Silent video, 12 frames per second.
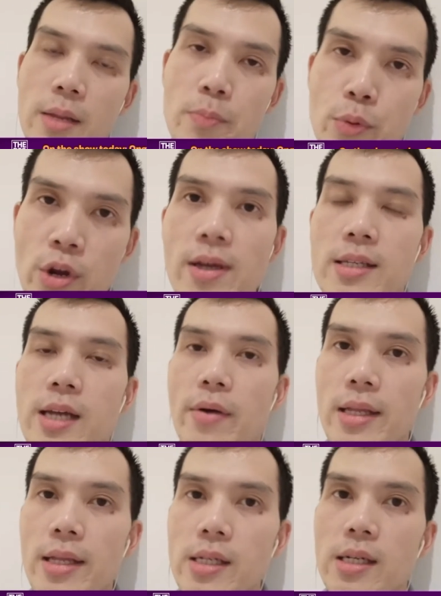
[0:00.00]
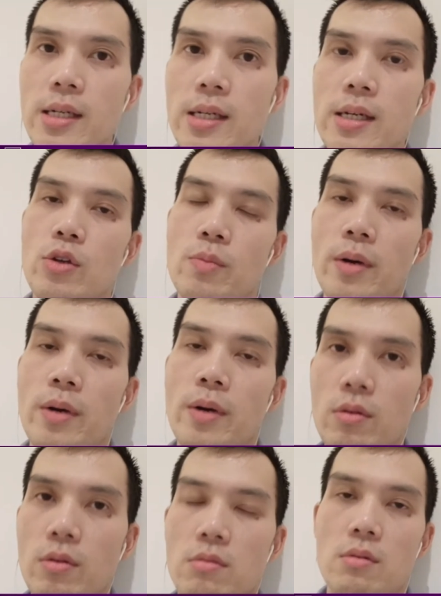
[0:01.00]
the previous director, he
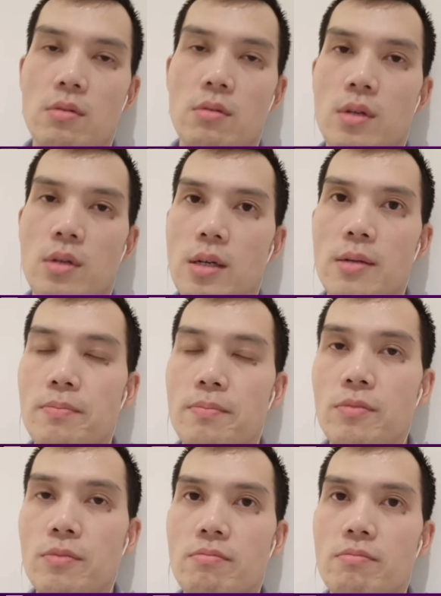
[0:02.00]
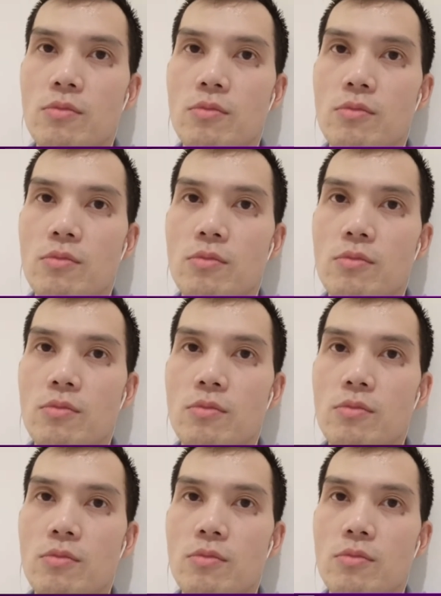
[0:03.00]
was about um,
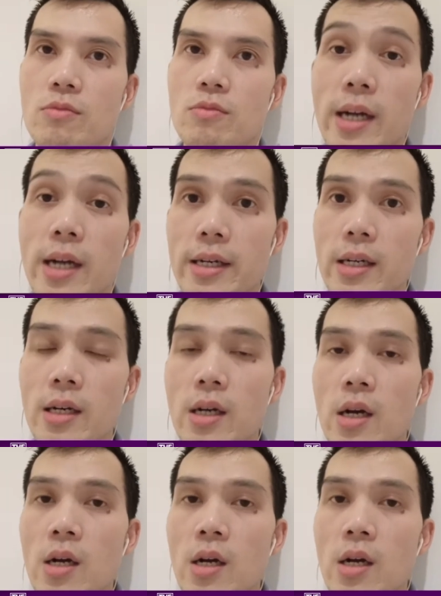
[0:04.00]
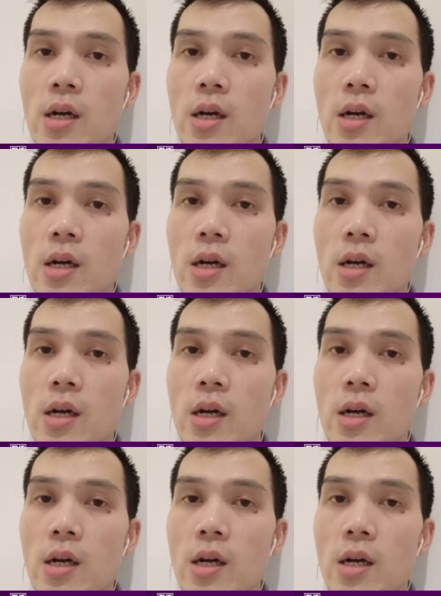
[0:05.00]
to to retire.